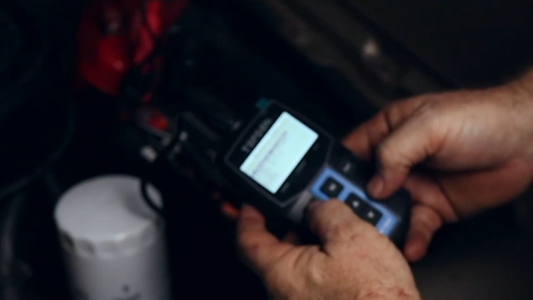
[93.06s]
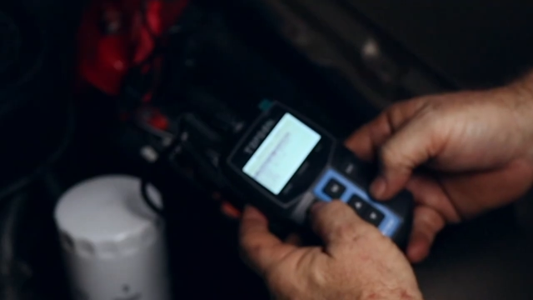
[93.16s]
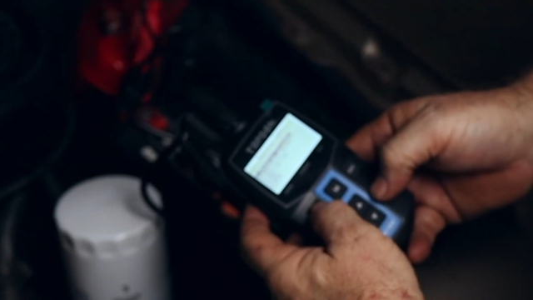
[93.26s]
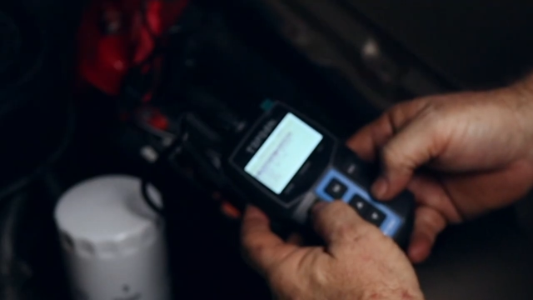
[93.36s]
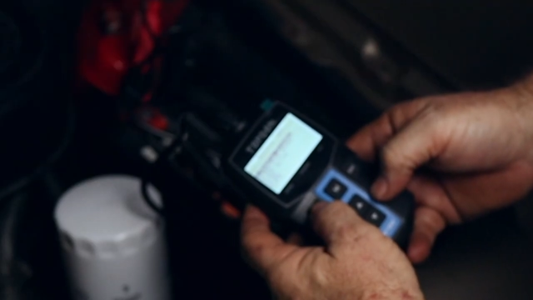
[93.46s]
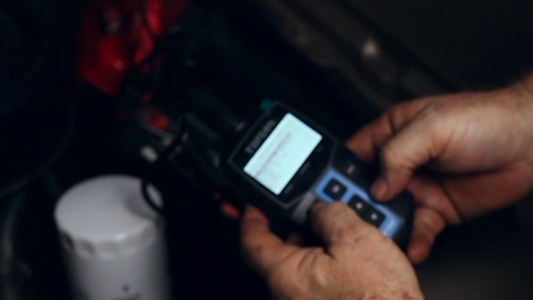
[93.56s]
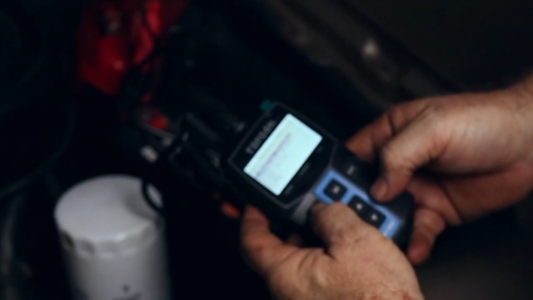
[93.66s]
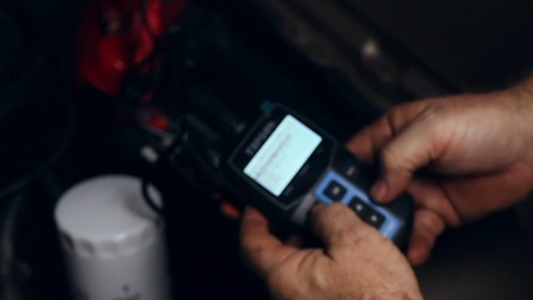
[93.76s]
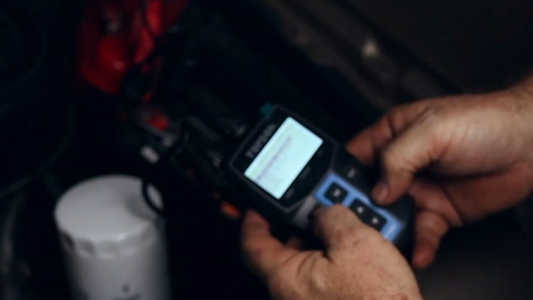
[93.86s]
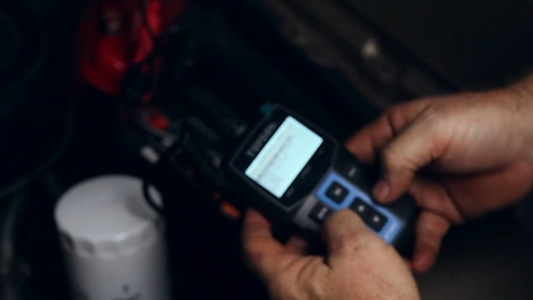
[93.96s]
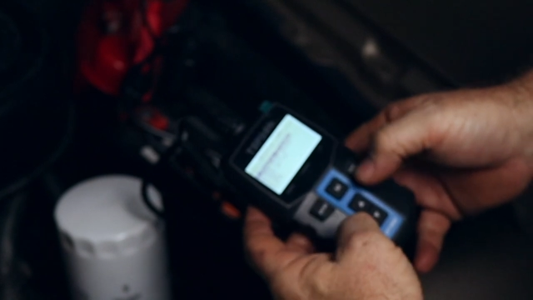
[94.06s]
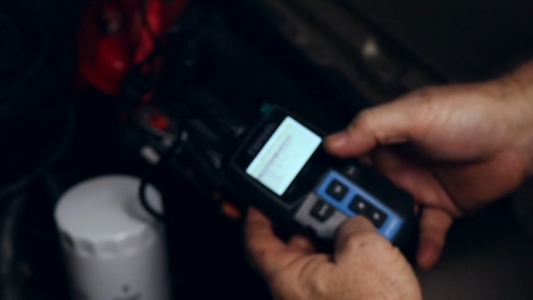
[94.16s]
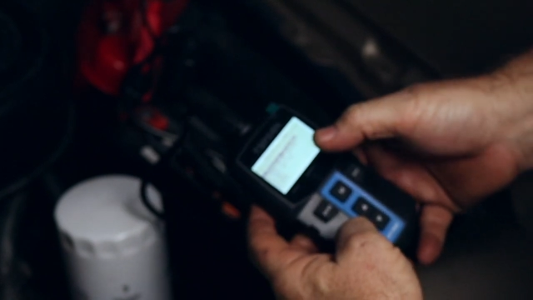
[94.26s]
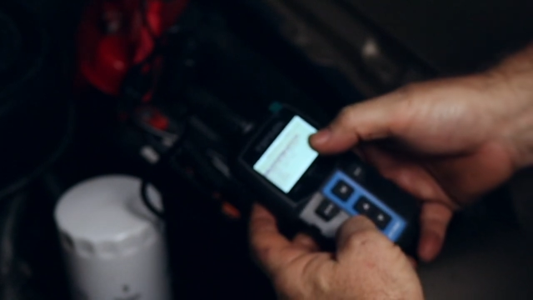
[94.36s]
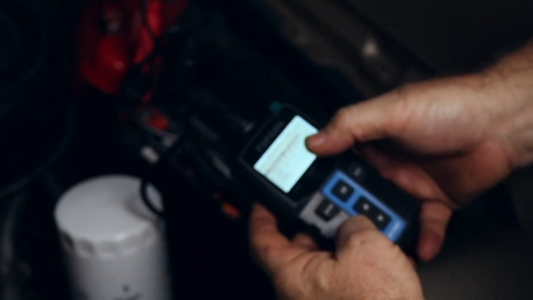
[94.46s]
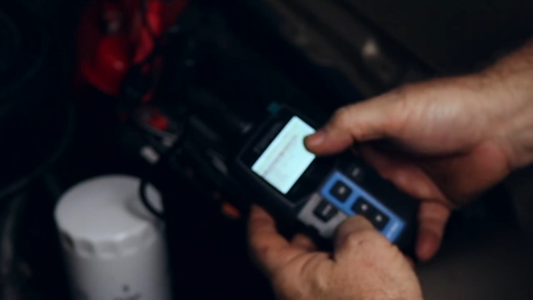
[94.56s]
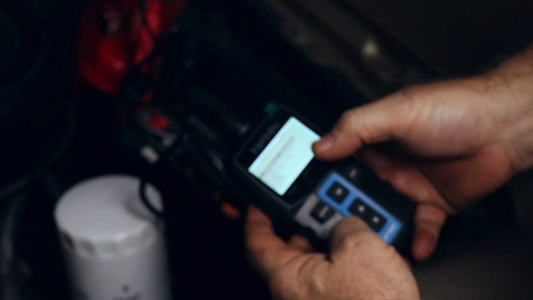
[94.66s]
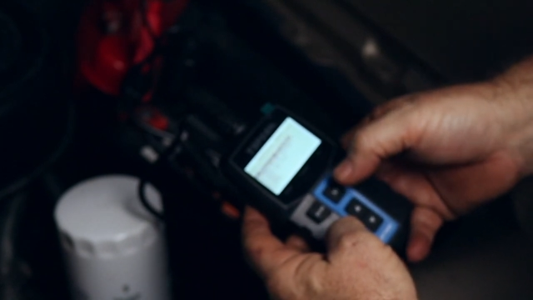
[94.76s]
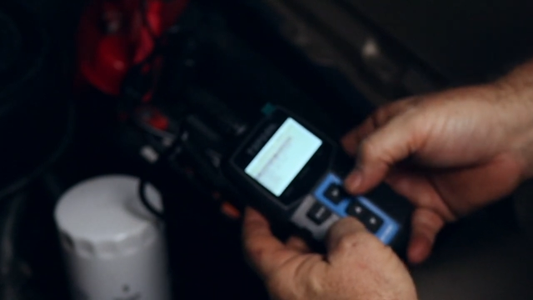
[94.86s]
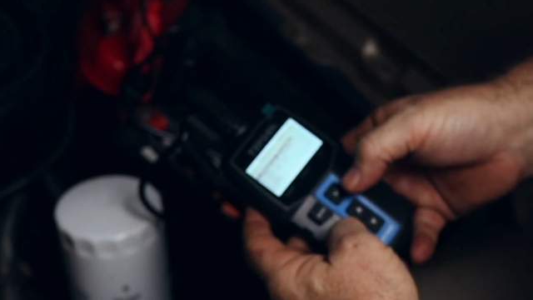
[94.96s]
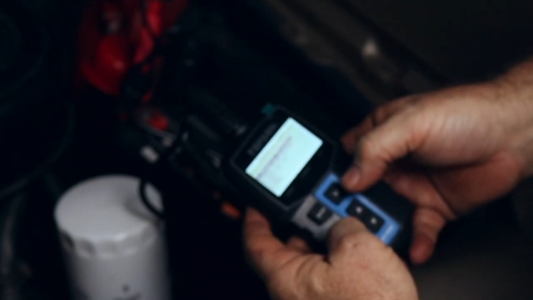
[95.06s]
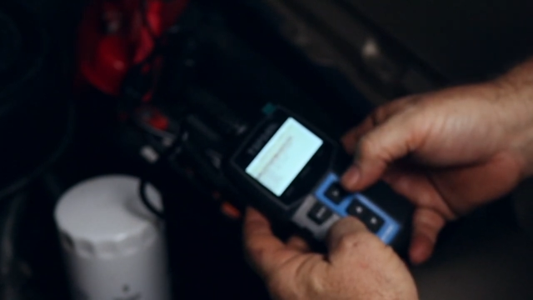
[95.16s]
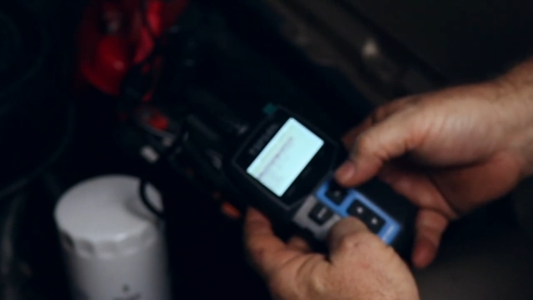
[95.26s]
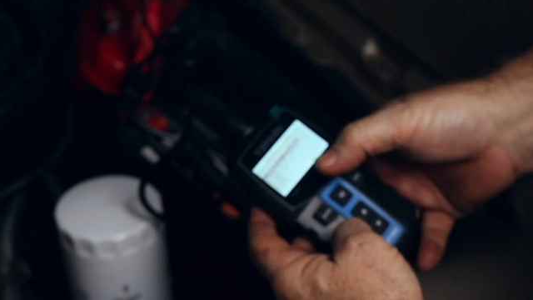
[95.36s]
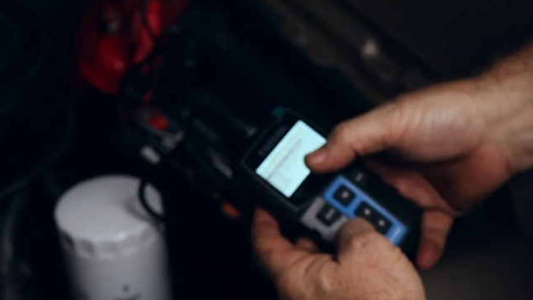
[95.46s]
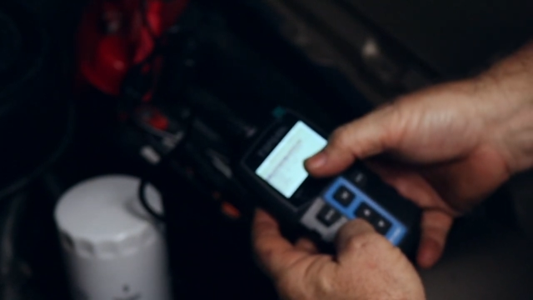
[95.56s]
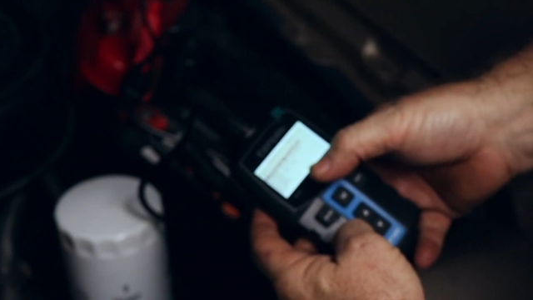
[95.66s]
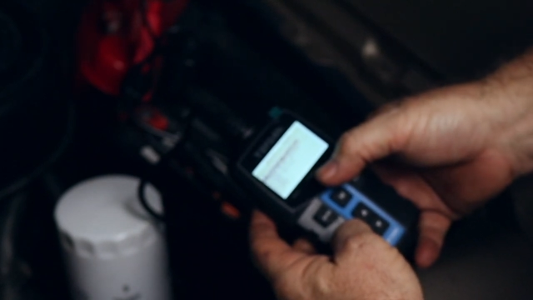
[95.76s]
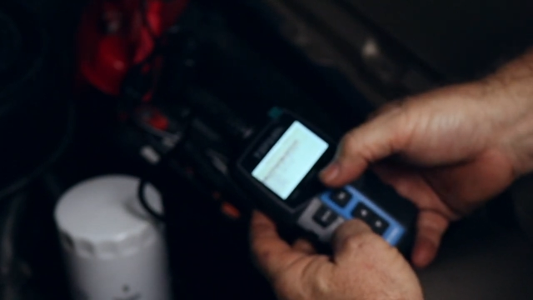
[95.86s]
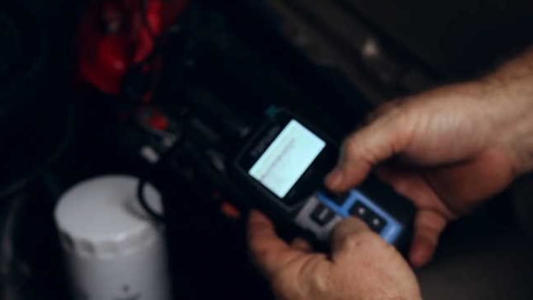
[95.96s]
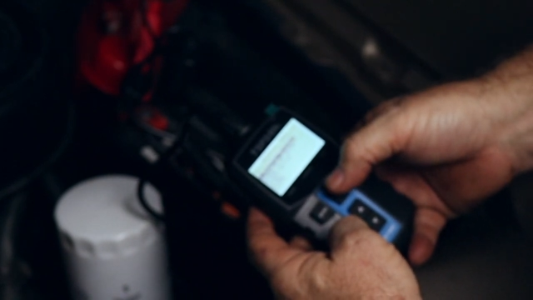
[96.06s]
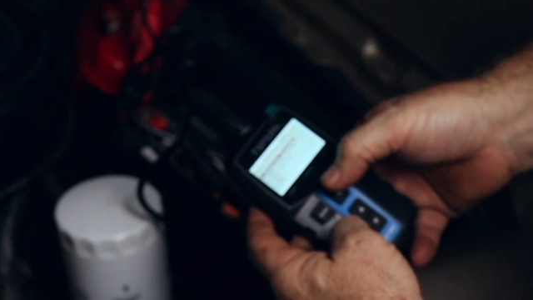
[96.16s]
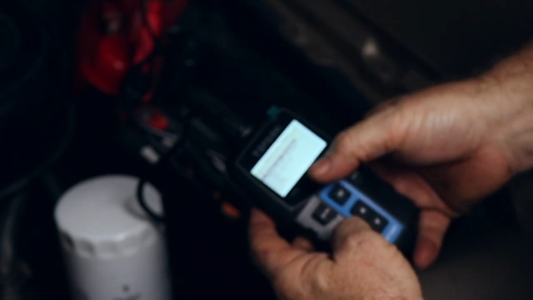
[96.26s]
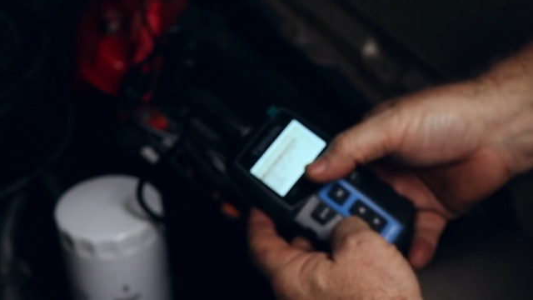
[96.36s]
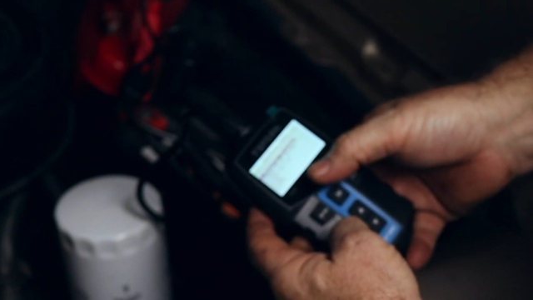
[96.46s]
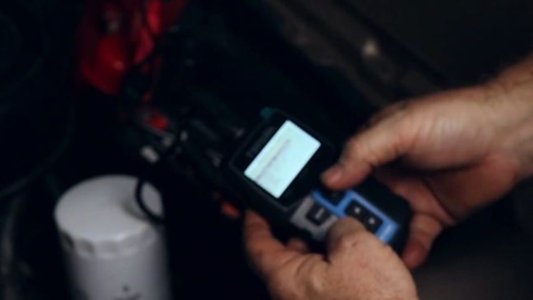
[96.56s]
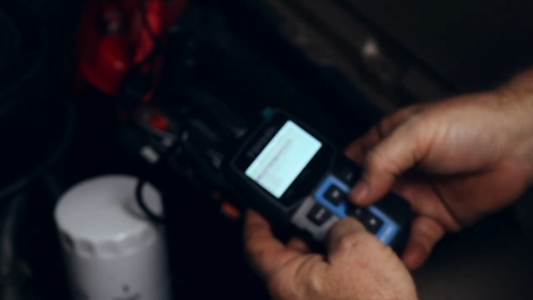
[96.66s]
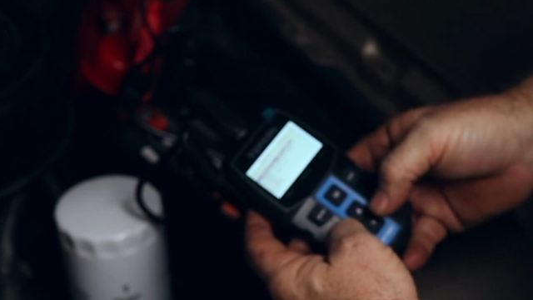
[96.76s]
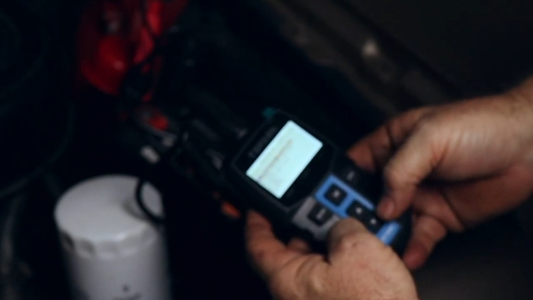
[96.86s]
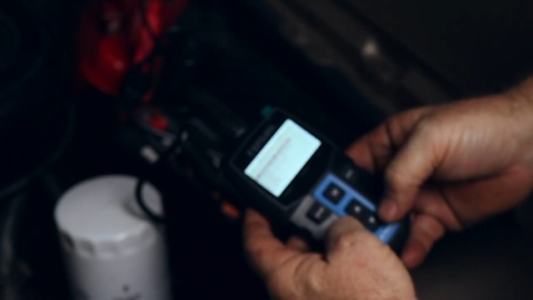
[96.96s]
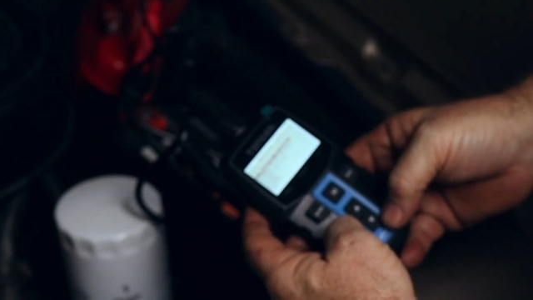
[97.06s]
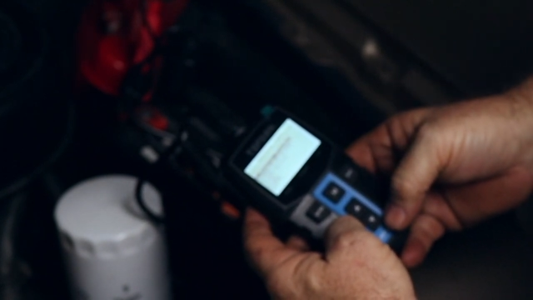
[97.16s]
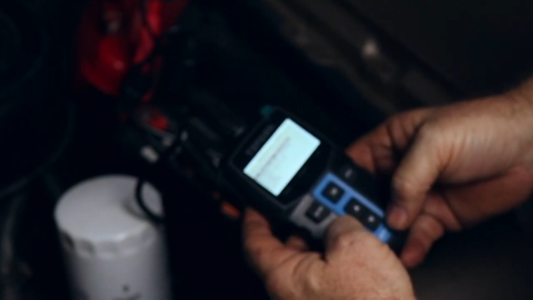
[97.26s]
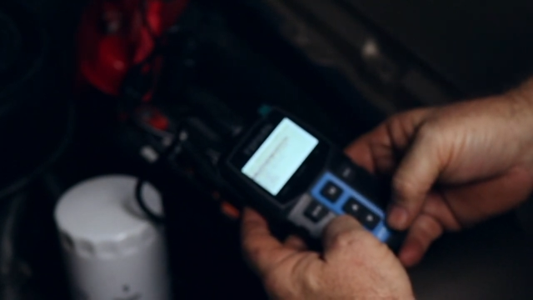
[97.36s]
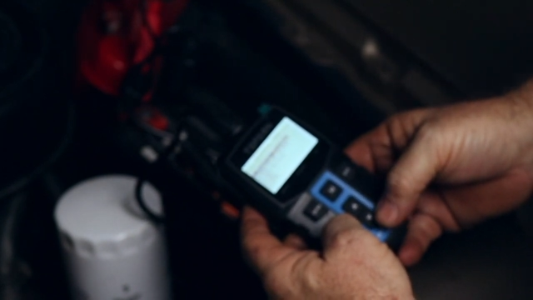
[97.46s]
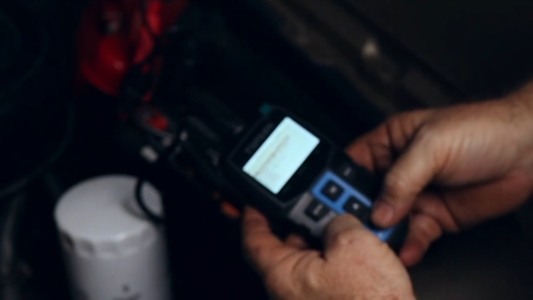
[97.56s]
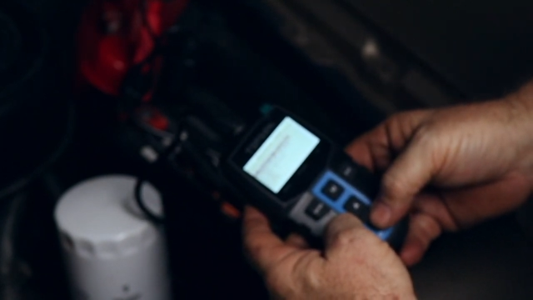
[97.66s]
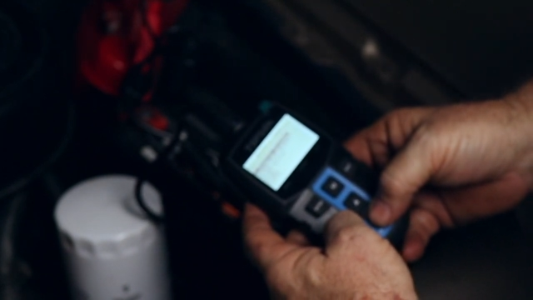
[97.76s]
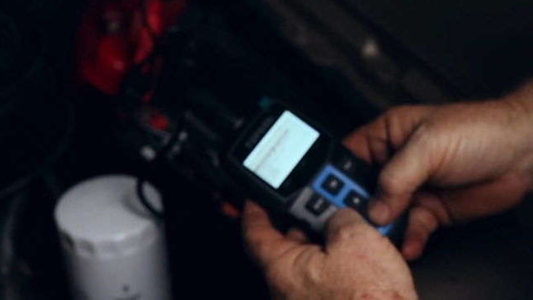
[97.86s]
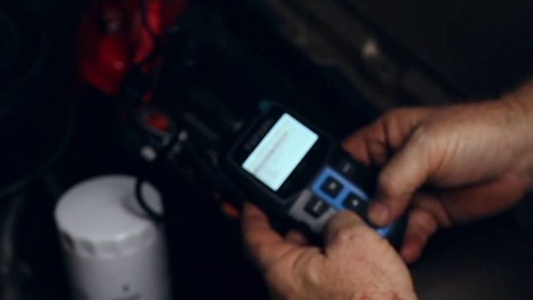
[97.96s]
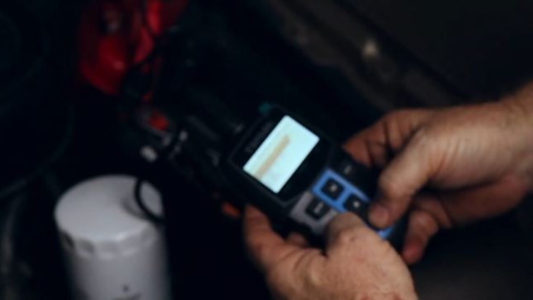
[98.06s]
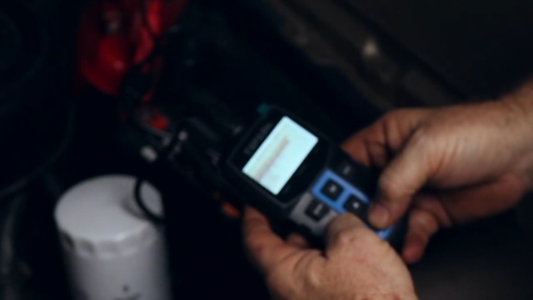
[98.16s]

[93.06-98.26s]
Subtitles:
No face is visible, so there are no lips to read.